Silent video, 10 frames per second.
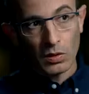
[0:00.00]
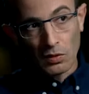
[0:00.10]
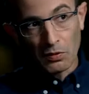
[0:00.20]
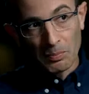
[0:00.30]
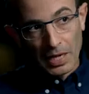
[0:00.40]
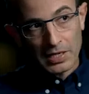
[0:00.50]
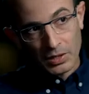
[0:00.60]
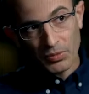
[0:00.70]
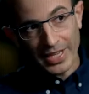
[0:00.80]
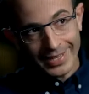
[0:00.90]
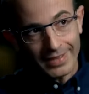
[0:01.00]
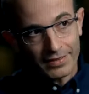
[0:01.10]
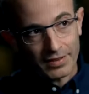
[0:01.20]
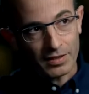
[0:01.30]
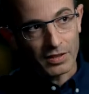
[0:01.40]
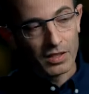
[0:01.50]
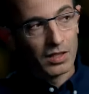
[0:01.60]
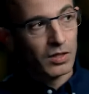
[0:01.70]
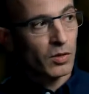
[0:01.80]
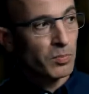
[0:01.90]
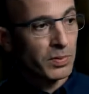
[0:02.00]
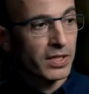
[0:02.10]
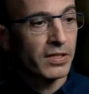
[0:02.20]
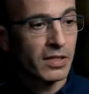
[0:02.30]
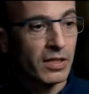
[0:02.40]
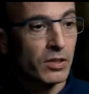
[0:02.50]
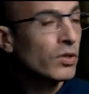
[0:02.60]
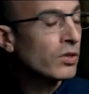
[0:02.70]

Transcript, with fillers: or by creating completely